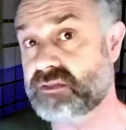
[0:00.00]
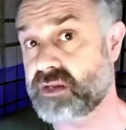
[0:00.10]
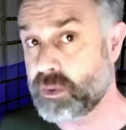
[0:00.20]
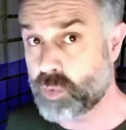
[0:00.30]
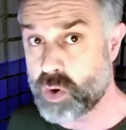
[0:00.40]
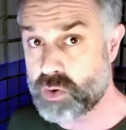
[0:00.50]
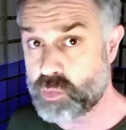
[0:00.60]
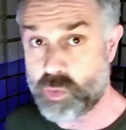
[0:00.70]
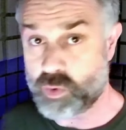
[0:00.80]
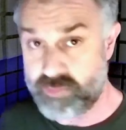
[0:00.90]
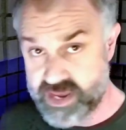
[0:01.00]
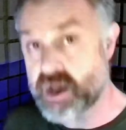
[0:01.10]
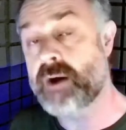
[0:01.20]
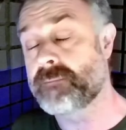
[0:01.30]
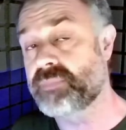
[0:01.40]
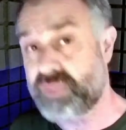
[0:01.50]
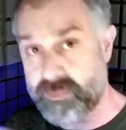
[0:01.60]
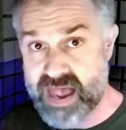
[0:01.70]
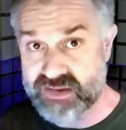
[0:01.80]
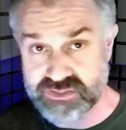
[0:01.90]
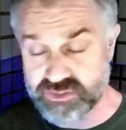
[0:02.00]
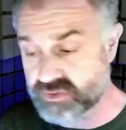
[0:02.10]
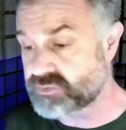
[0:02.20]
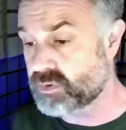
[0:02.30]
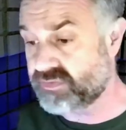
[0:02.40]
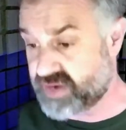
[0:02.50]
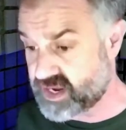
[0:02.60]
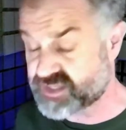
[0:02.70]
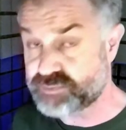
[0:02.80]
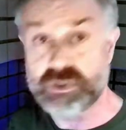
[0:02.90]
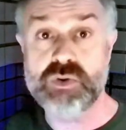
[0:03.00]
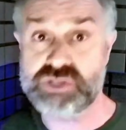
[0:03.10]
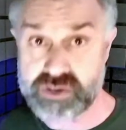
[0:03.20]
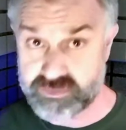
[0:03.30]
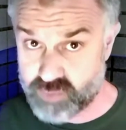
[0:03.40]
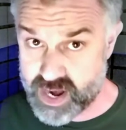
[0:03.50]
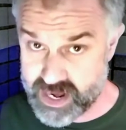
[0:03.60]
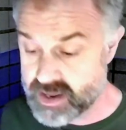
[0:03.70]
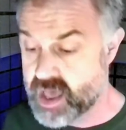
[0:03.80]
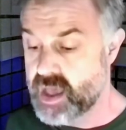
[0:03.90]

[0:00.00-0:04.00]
he wrote what would become The Passenger, sort of an explosion of writing.